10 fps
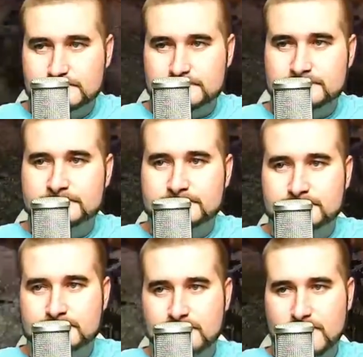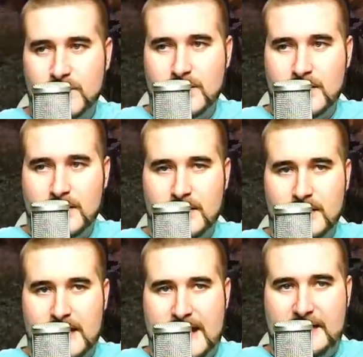
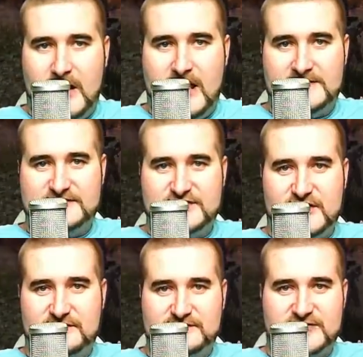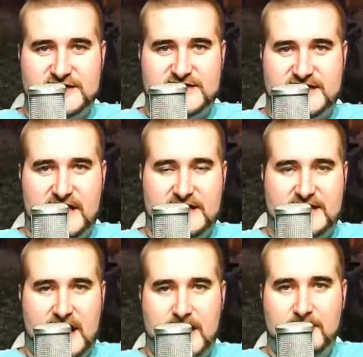Hey guys, Johnny from JTK
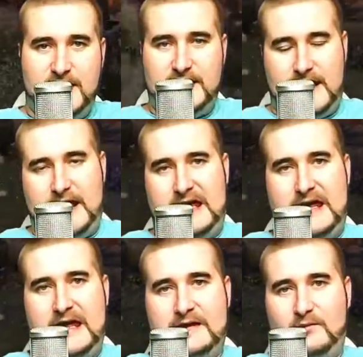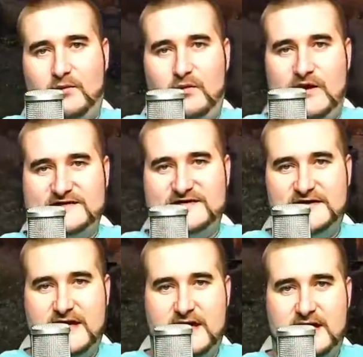Gaming, and once
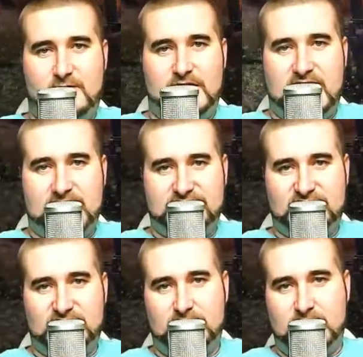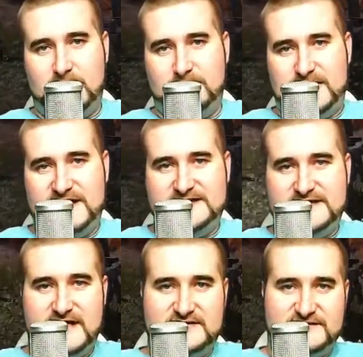again we have some
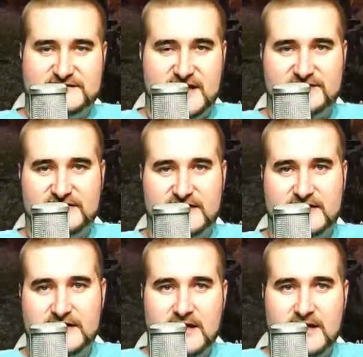PTS testing.